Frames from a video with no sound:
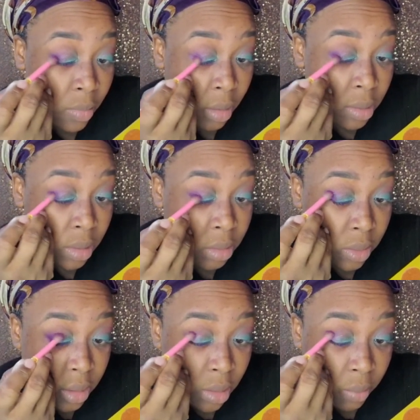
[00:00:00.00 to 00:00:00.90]
You
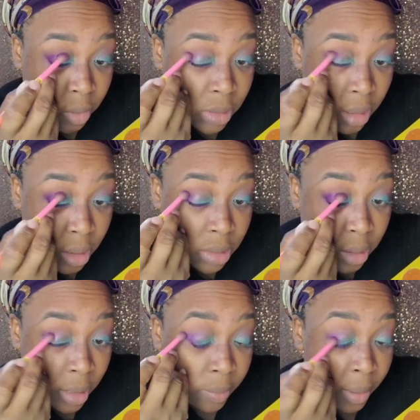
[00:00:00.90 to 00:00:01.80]
can almost say that it's
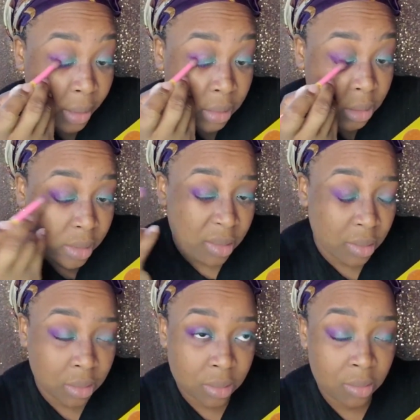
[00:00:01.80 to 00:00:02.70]
like
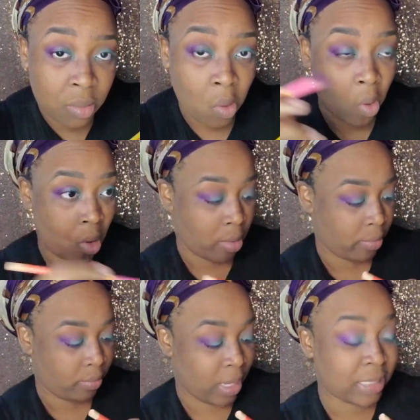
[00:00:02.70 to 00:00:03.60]
pastels.
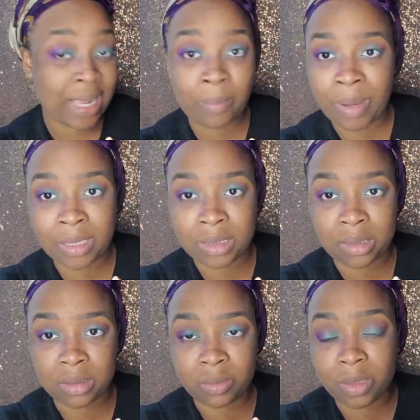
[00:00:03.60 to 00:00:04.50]
It's not
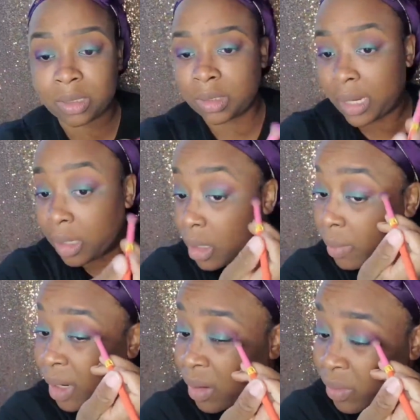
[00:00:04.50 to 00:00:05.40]
pastels, but it's kind of coming
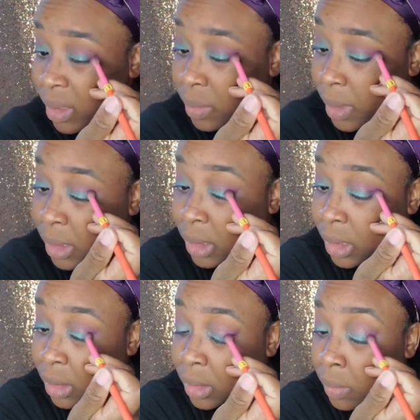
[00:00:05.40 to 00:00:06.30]
off as
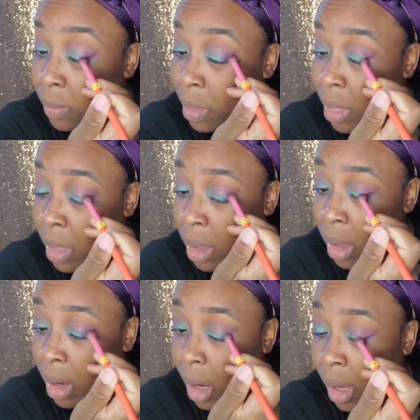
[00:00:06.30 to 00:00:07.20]
pastels.
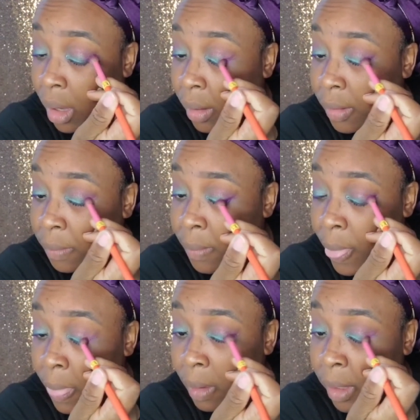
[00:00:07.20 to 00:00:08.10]

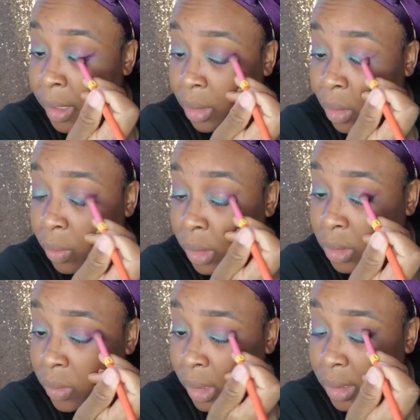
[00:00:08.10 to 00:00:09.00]
But you know, we're
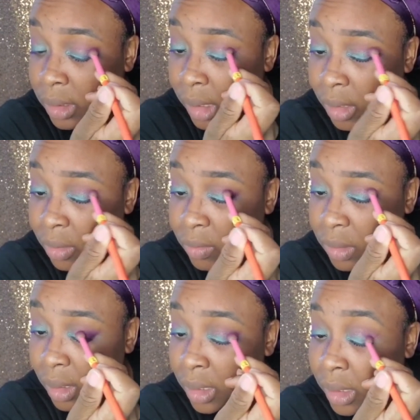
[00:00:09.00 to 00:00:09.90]
doing ourselves
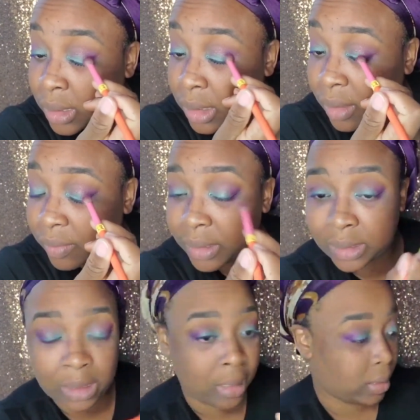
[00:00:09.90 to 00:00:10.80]
a disservice,
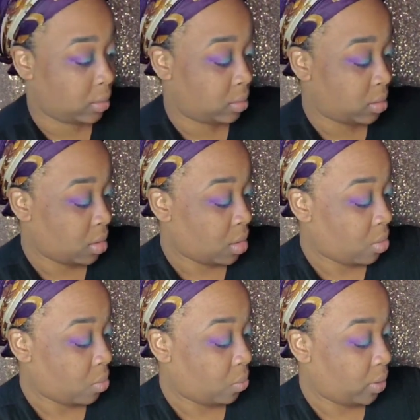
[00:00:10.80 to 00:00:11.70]
and
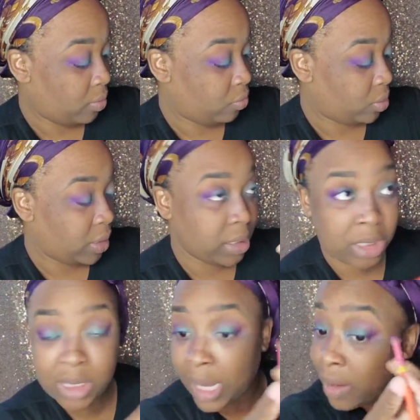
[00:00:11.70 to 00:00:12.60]
we really
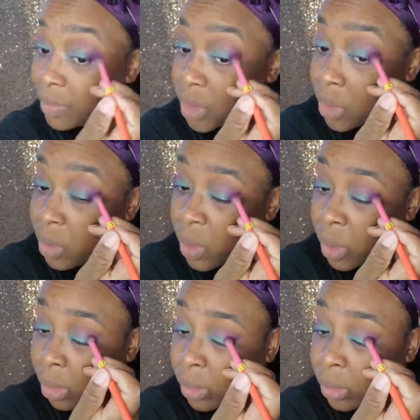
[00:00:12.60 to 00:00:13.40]
just have to, you know,